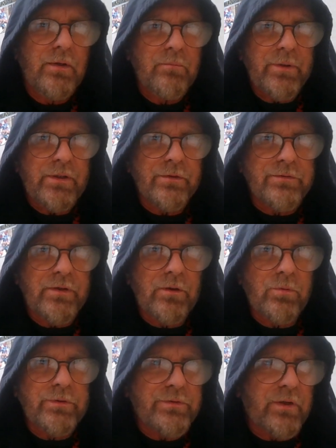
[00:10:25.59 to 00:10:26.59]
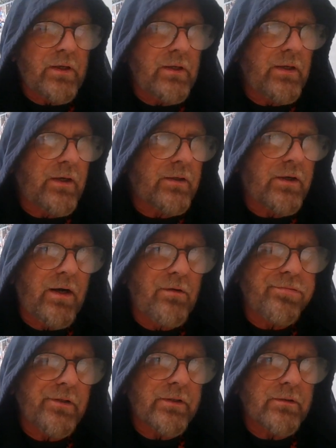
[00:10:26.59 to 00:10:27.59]
because there was a
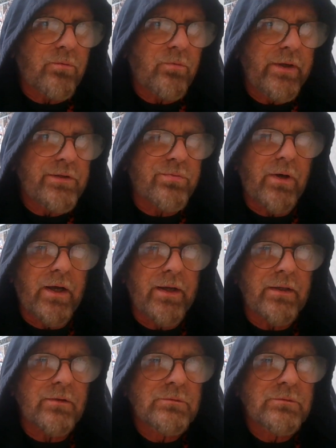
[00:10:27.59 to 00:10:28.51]
conflict, a race riot,